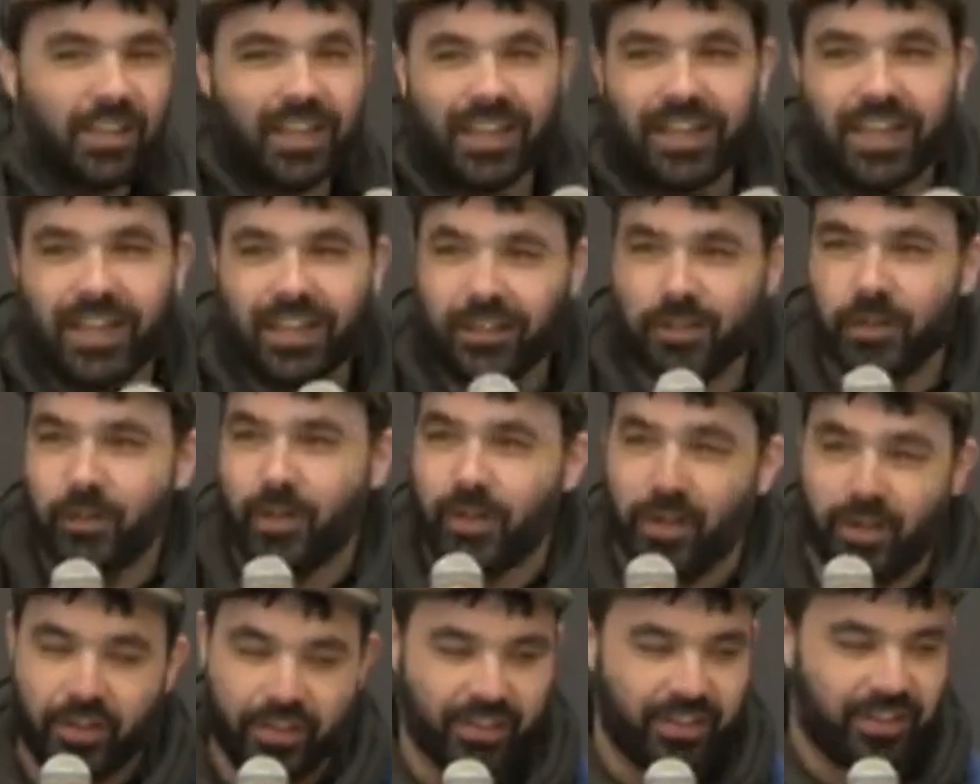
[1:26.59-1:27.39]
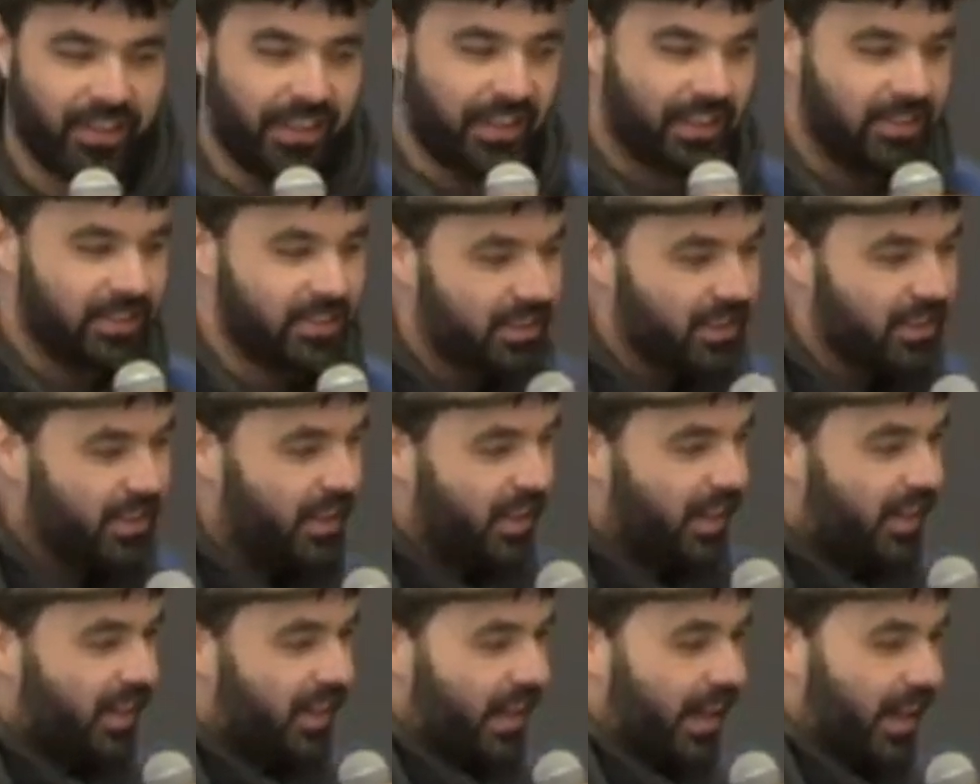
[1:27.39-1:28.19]
well, I like doing all the things.
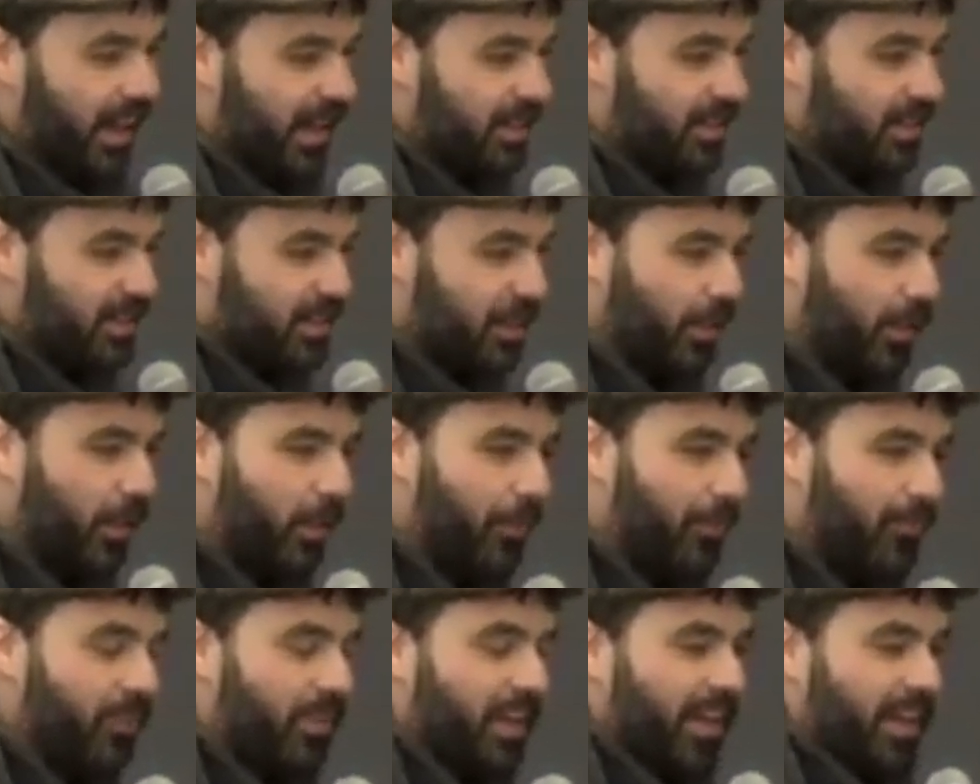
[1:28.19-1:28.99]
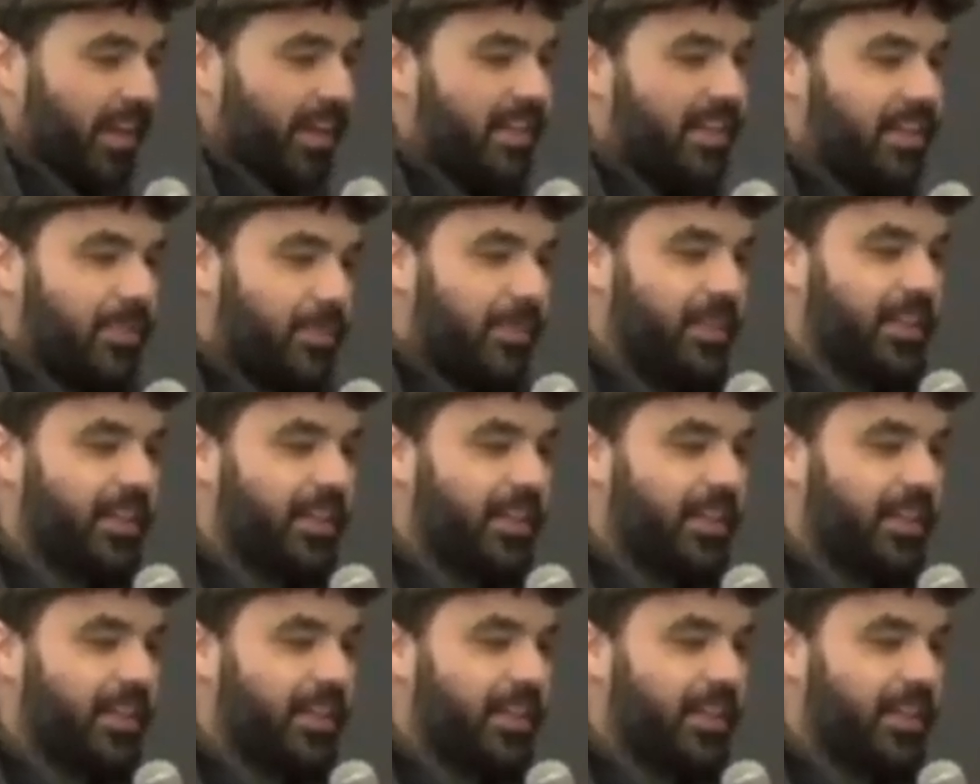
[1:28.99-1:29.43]
And so in this